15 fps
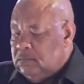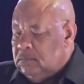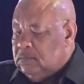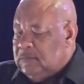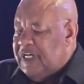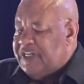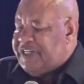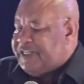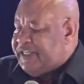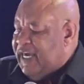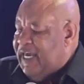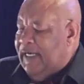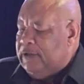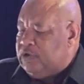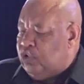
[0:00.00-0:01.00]
The
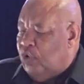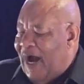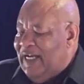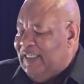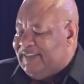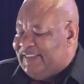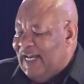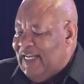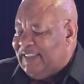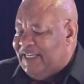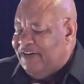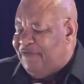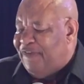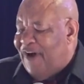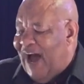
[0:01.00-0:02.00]
skill to
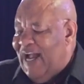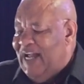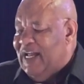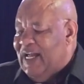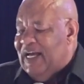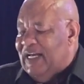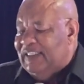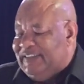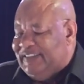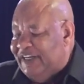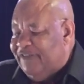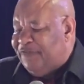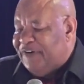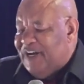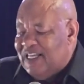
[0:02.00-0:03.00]
identify
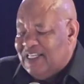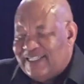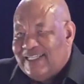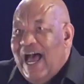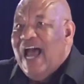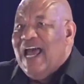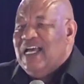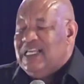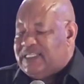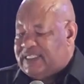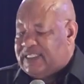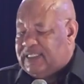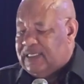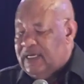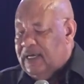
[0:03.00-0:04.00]
different
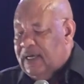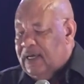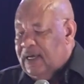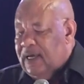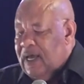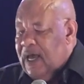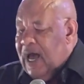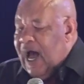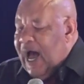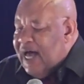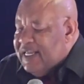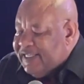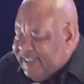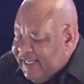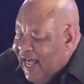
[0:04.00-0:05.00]
sides,
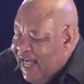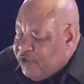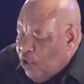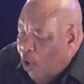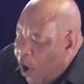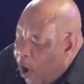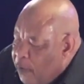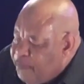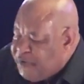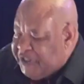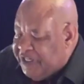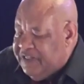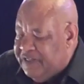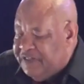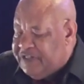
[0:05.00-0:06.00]
assess
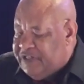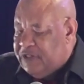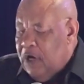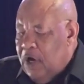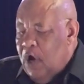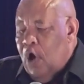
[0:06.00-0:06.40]
options,